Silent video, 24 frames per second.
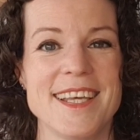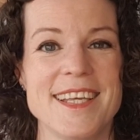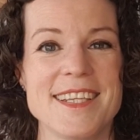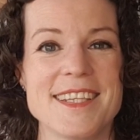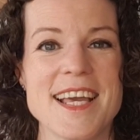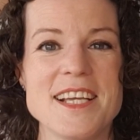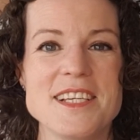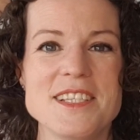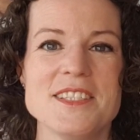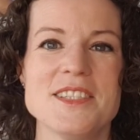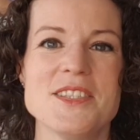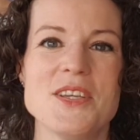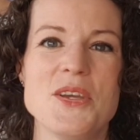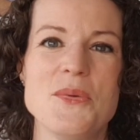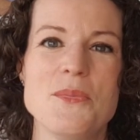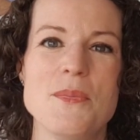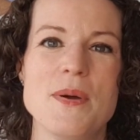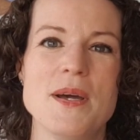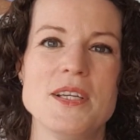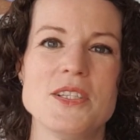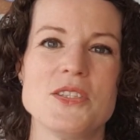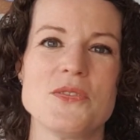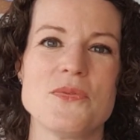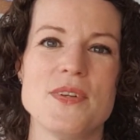Thanks so
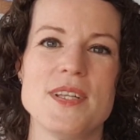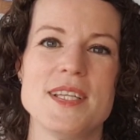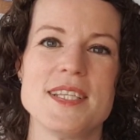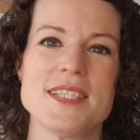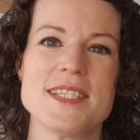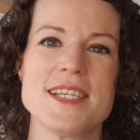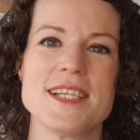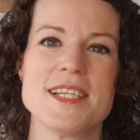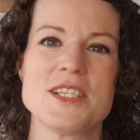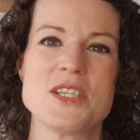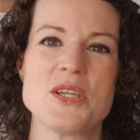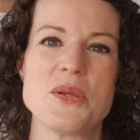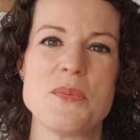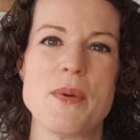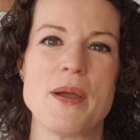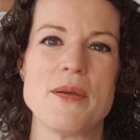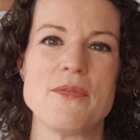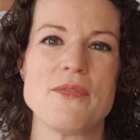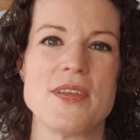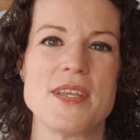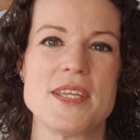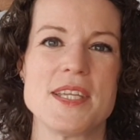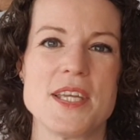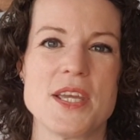much for listening to my
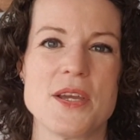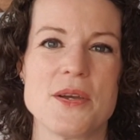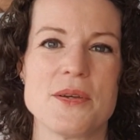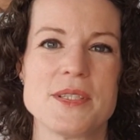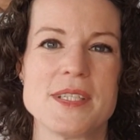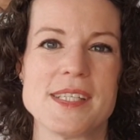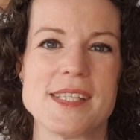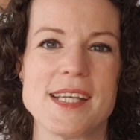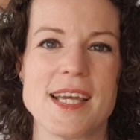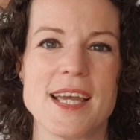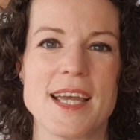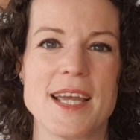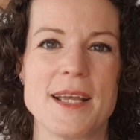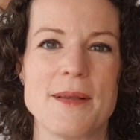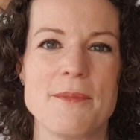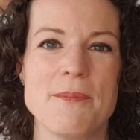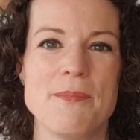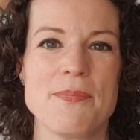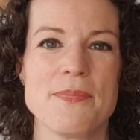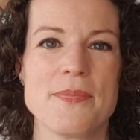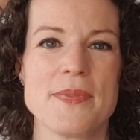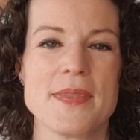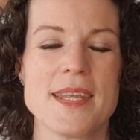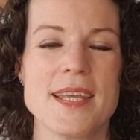video today.